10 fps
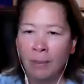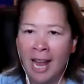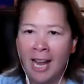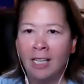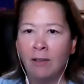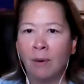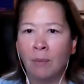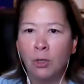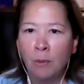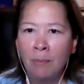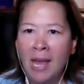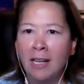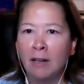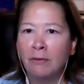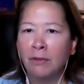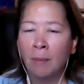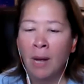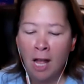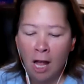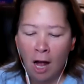Haiti, from Jamaica, from
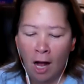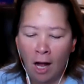awesome.